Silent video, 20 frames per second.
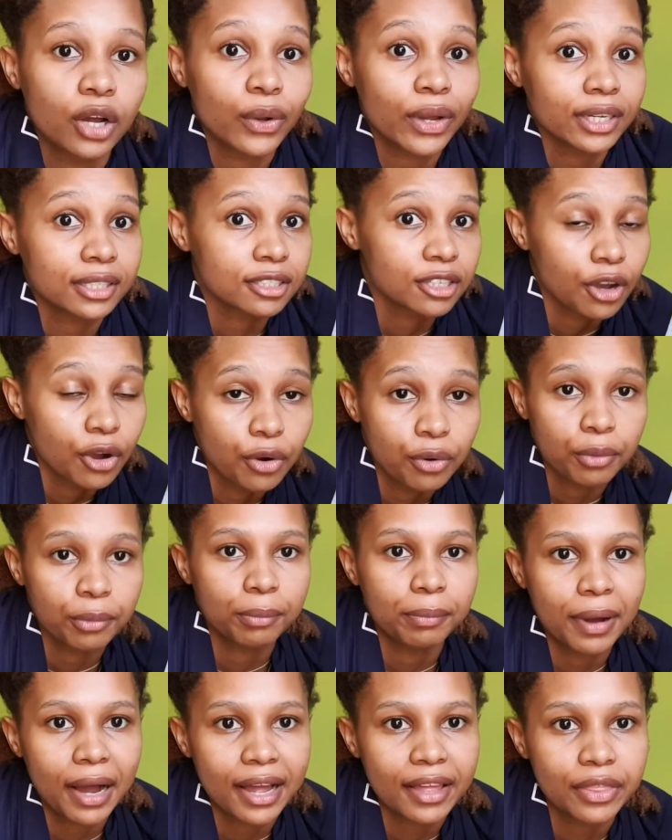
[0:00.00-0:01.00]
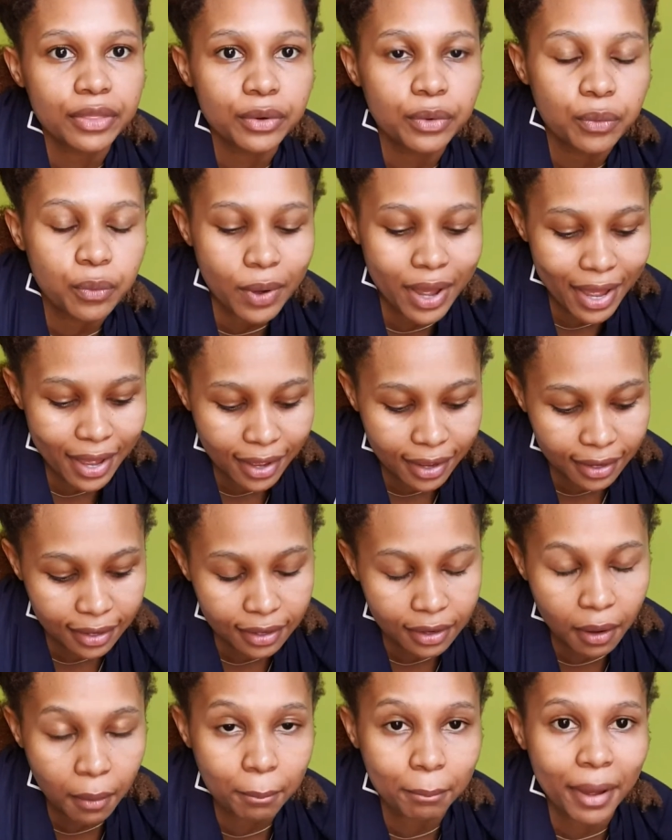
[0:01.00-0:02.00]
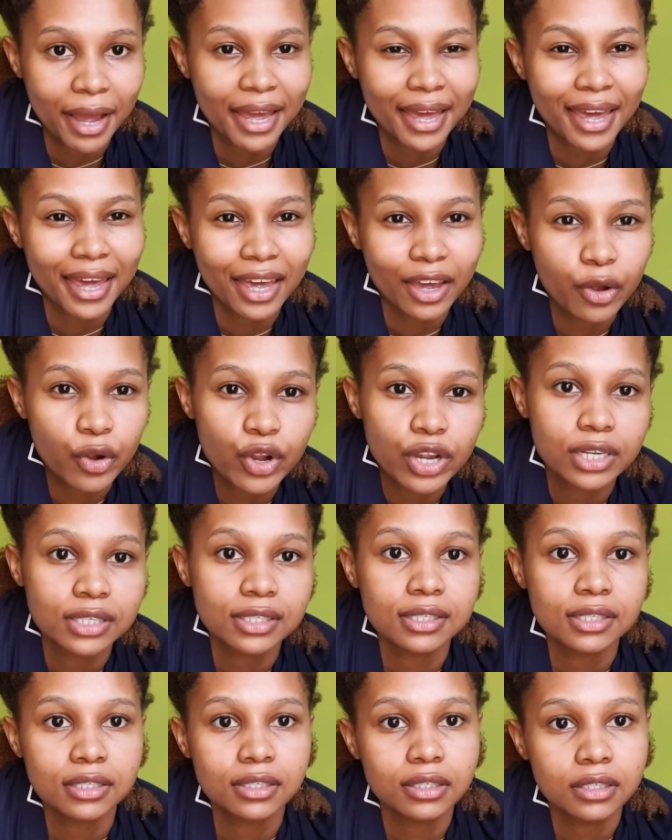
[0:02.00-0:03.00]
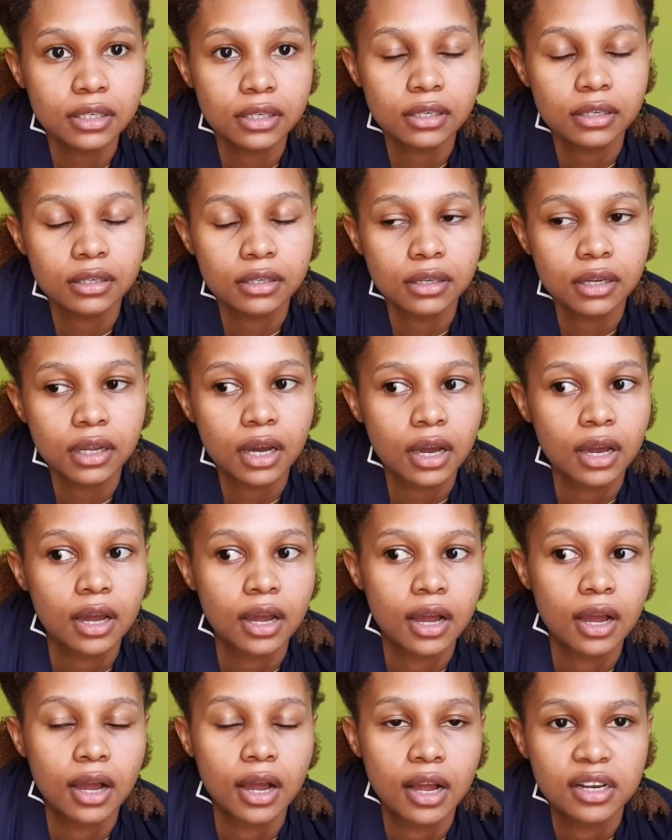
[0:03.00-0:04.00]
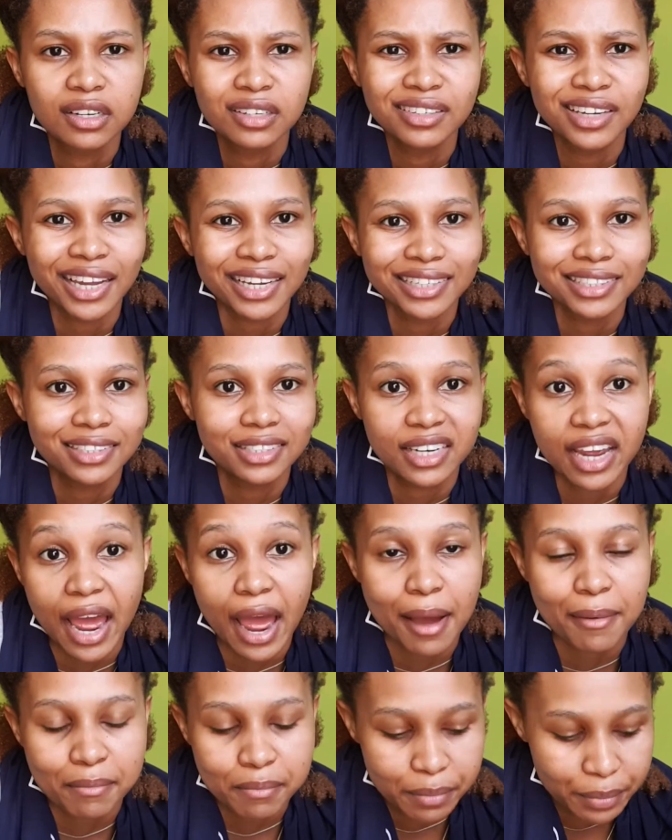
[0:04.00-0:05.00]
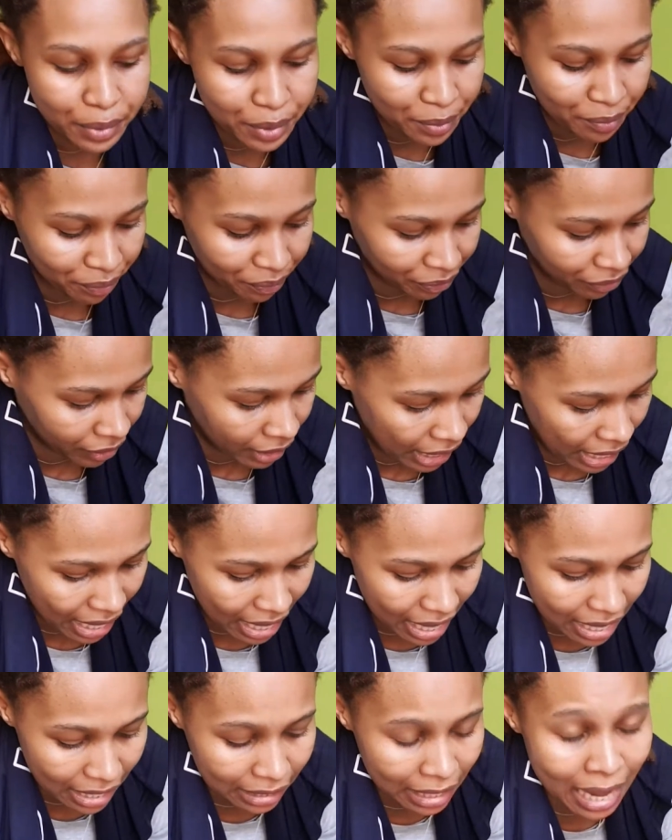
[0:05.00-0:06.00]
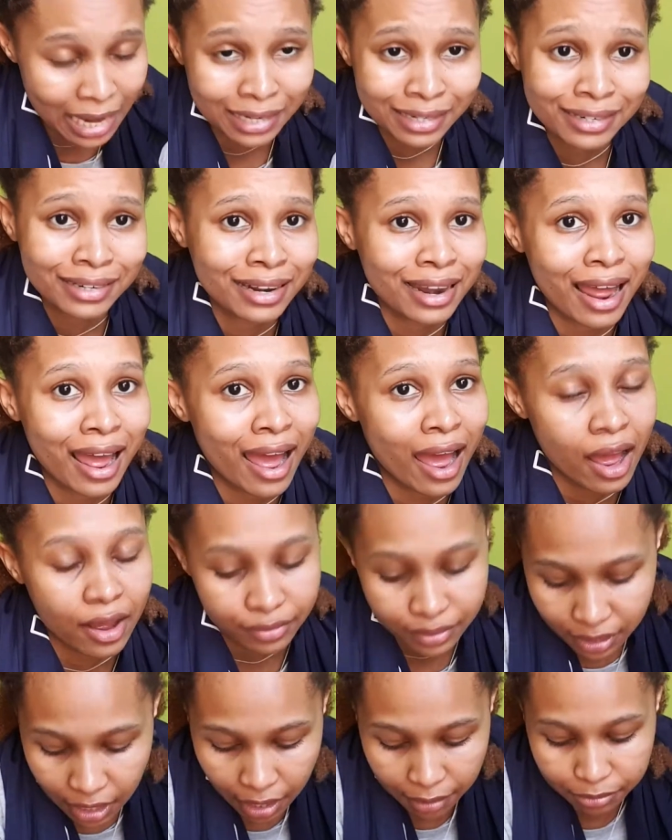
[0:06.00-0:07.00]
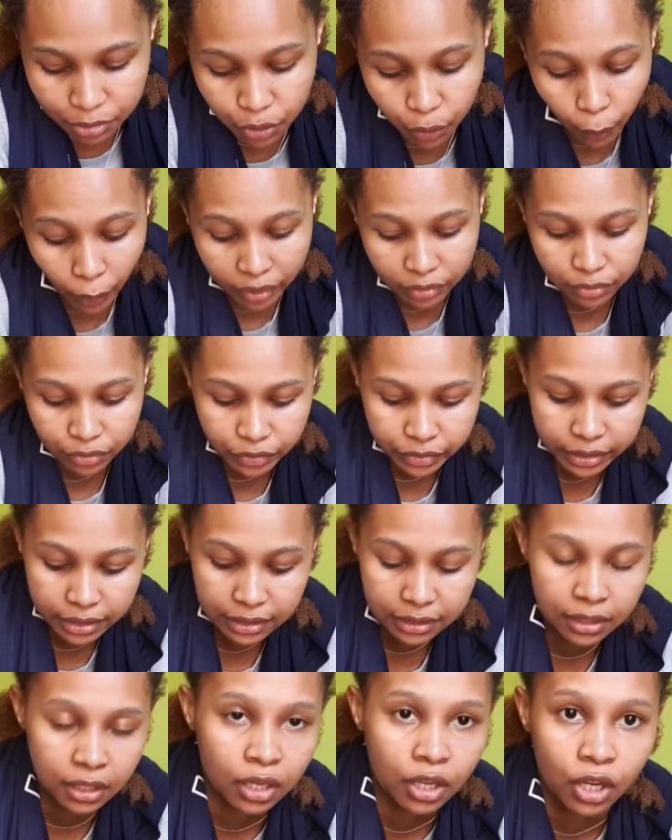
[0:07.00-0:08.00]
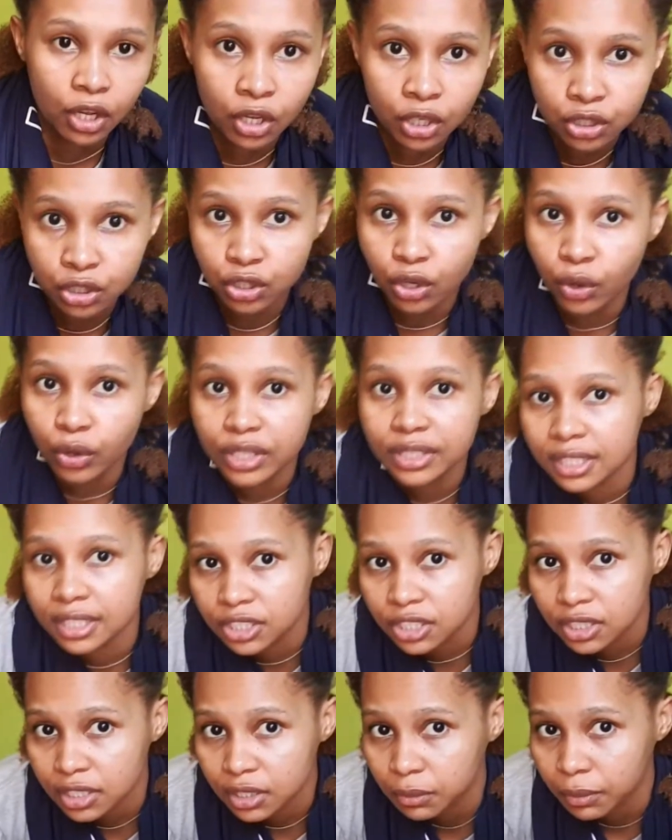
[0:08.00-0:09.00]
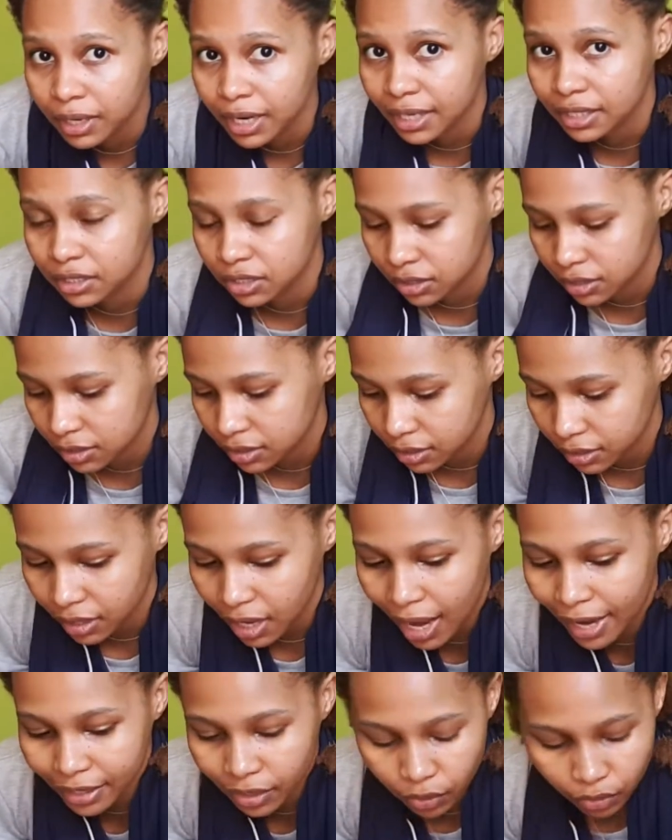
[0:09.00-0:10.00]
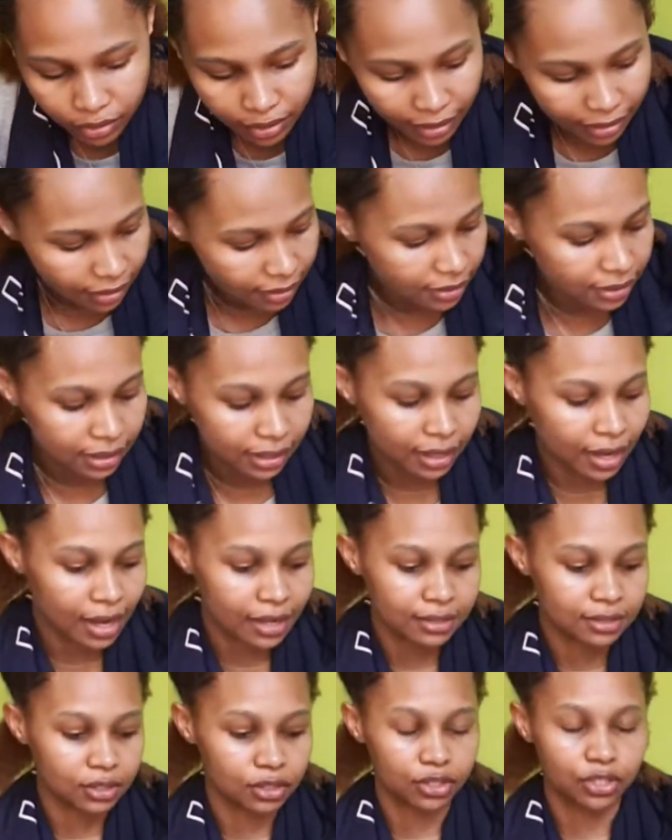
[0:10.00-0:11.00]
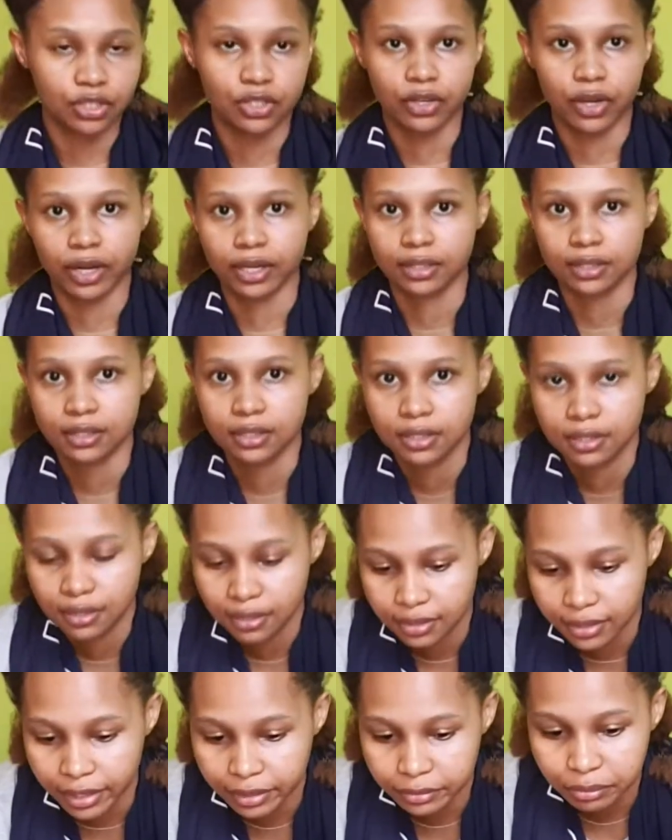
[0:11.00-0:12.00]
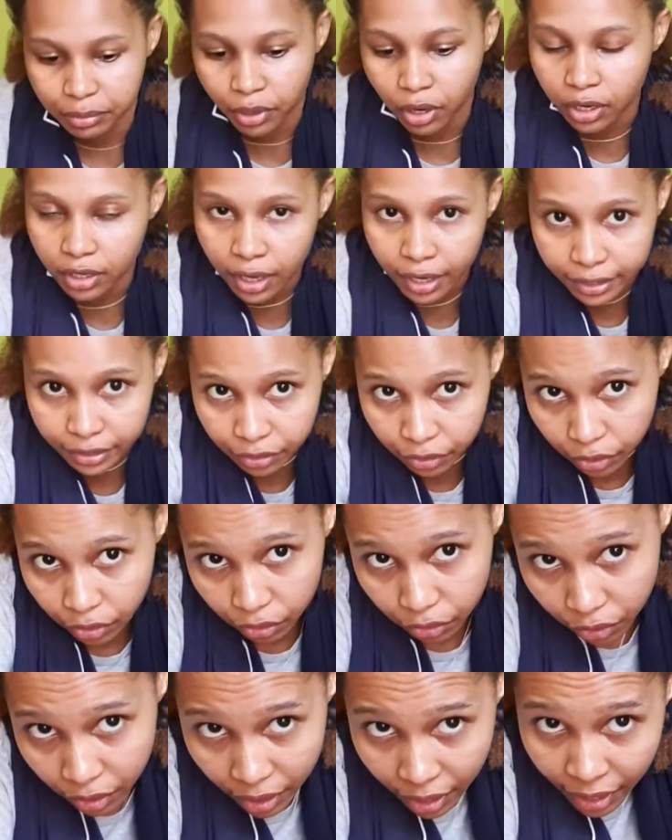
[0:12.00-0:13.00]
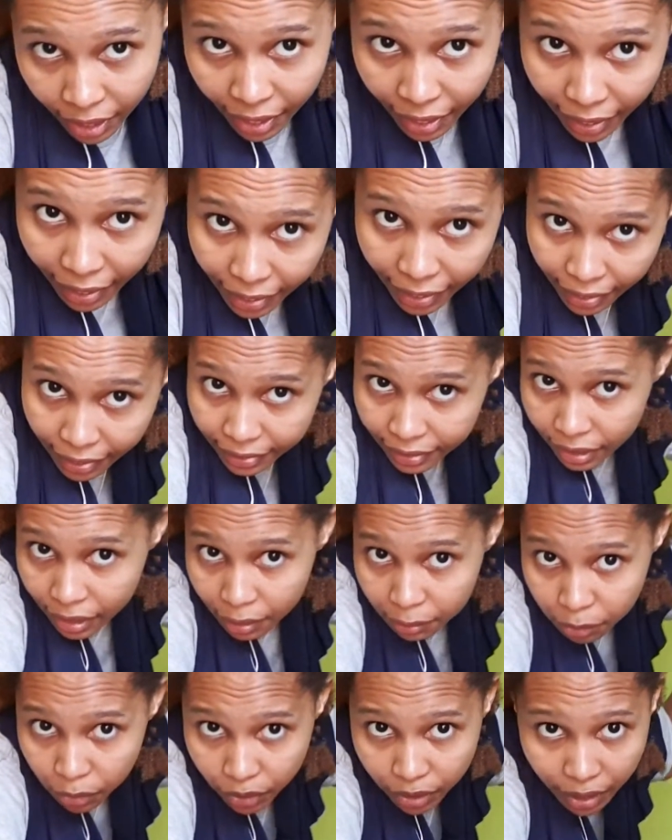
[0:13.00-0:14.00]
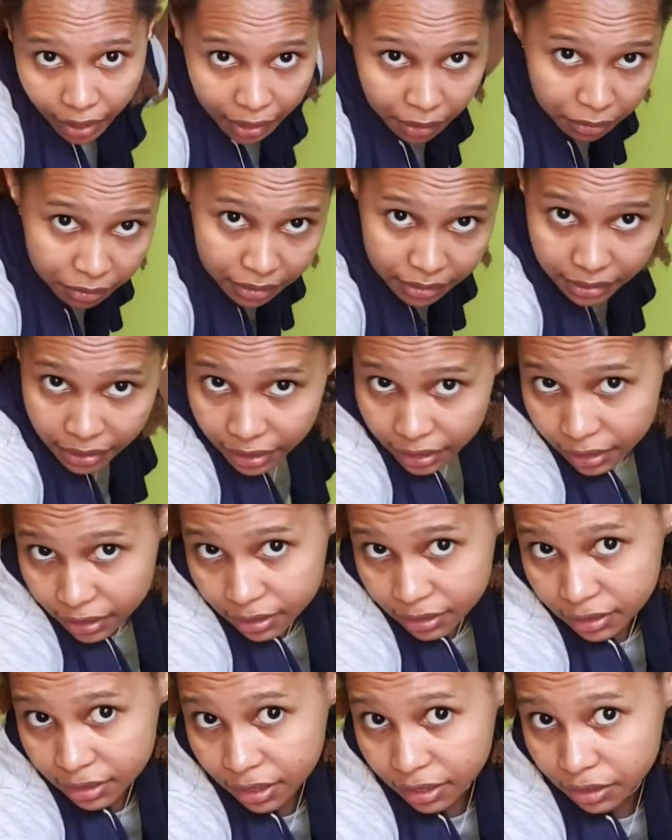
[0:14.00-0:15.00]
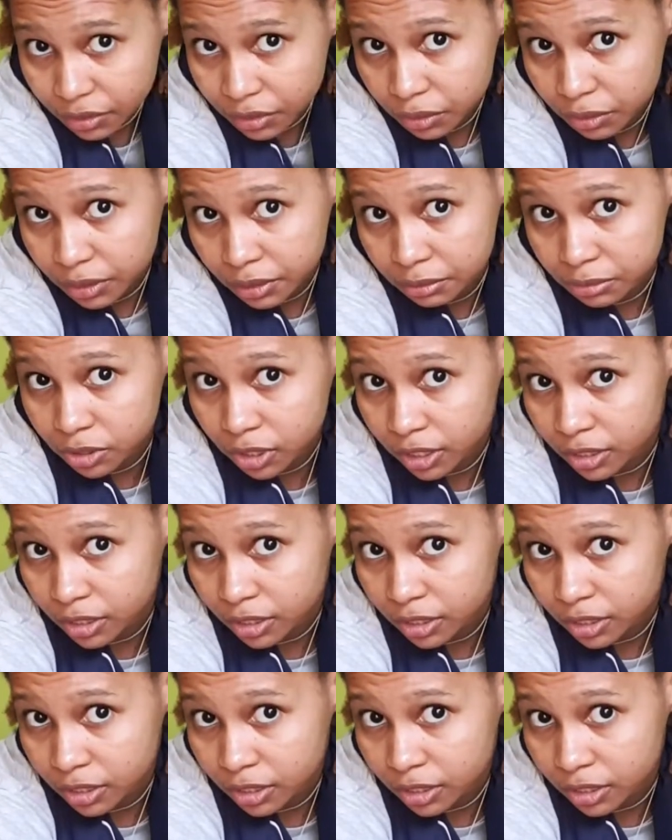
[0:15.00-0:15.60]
Okay, so by the way, my hair is still like damp and I didn't have time to wait for it. So essentially what I just did, I know none of the lines are straight. That part I know and I'm okay with that. I don't know what I'm